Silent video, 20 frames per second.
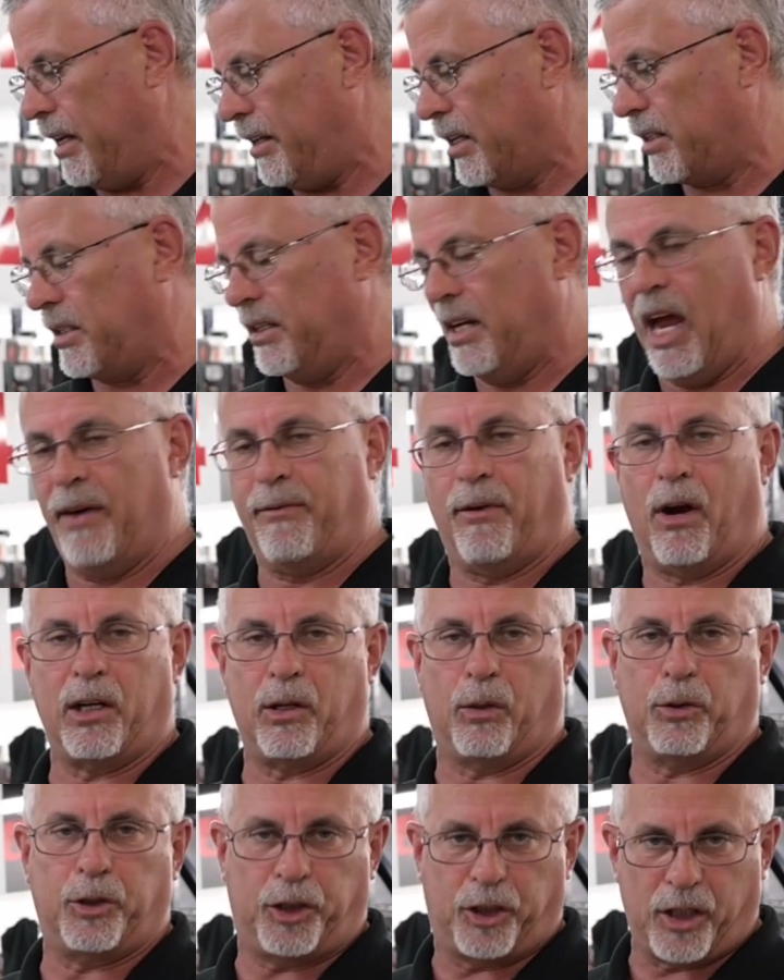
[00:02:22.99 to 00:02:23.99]
It doesn't have
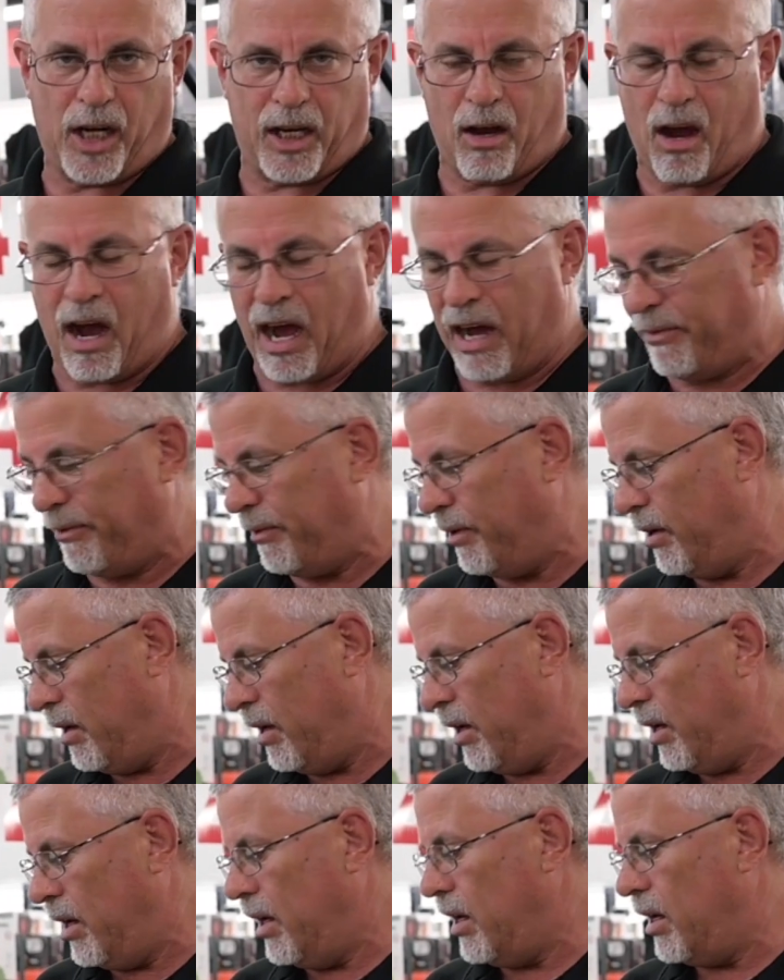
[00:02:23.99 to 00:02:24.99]
auto shut off.
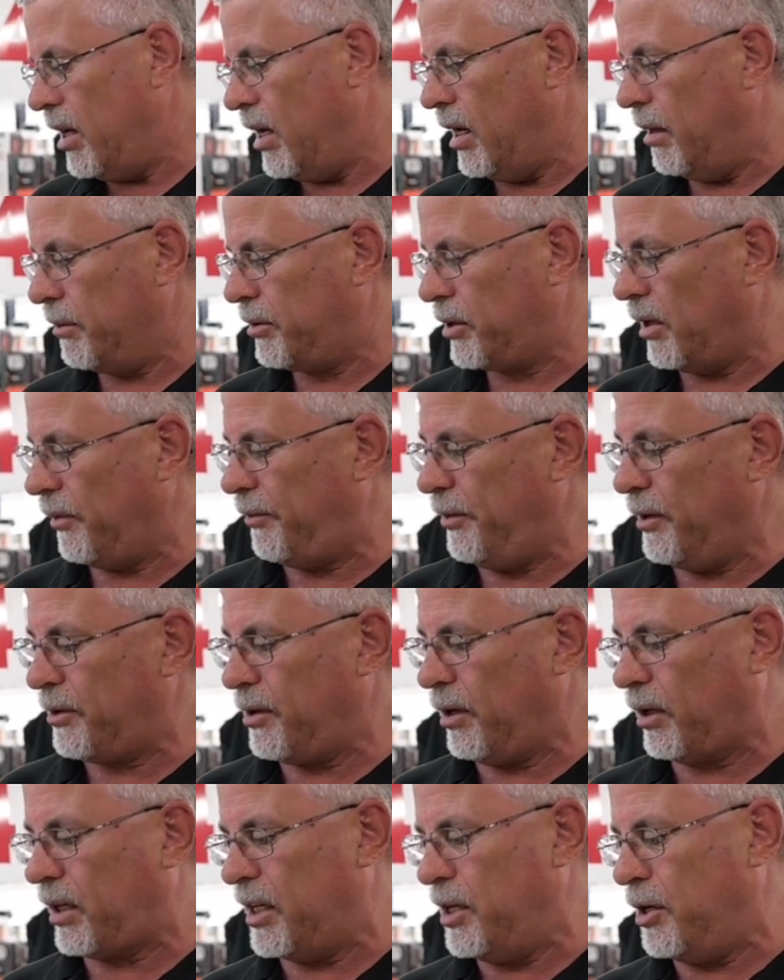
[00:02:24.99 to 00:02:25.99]
So if you're
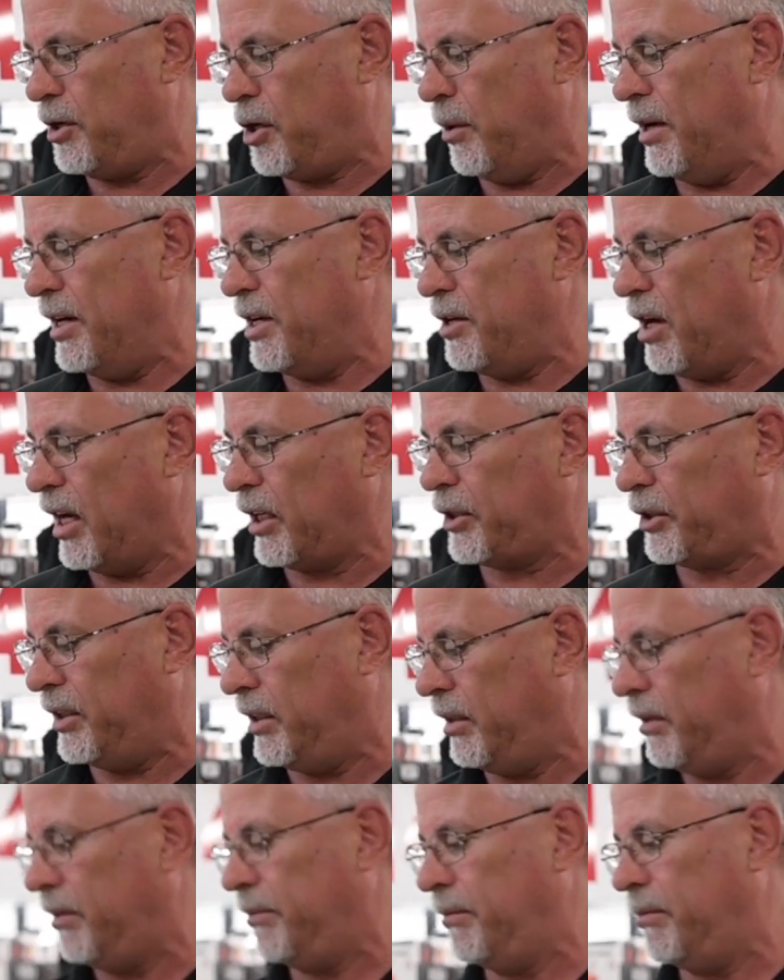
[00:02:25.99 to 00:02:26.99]
looking to do
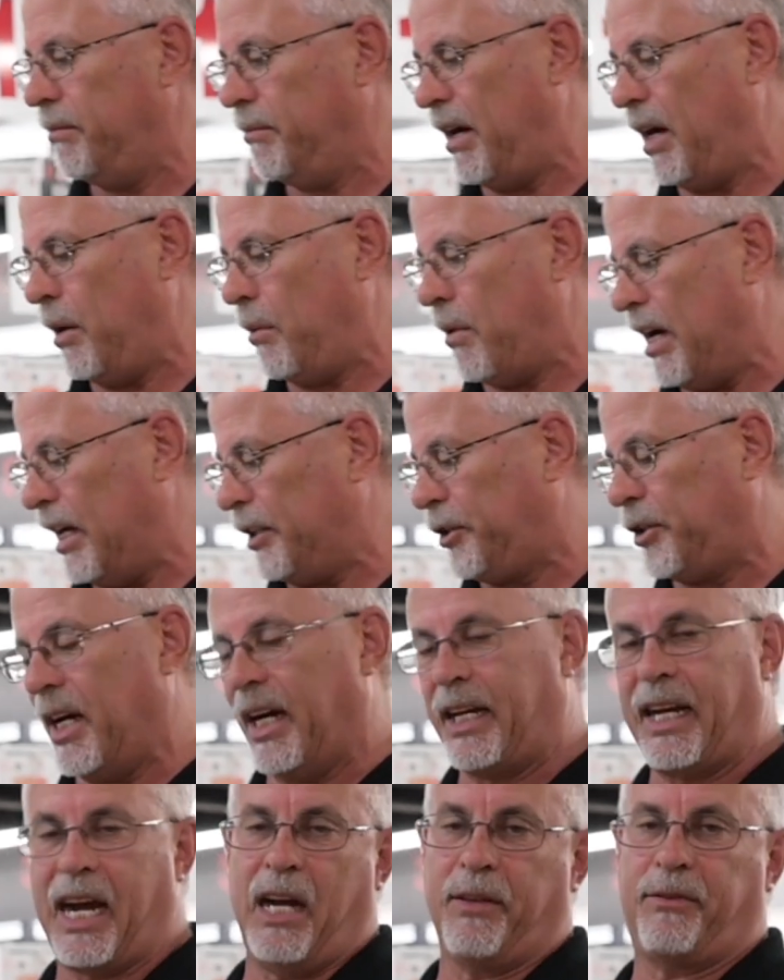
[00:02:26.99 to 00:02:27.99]
induction, you might want to
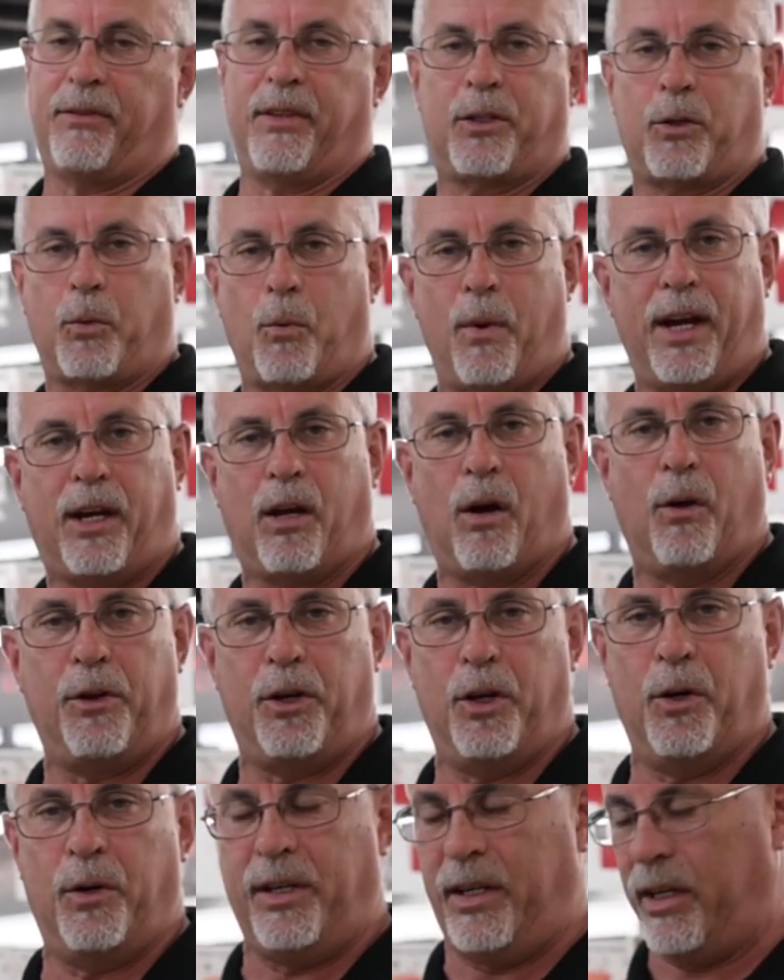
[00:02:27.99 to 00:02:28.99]
check out this Winco
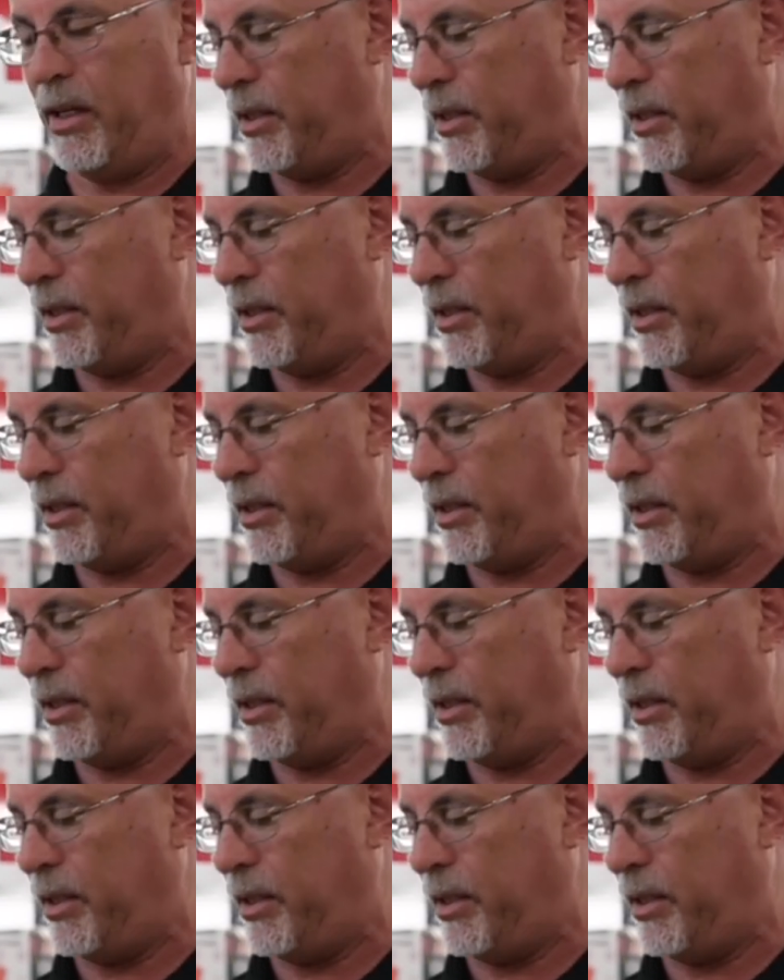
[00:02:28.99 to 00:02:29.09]
unit.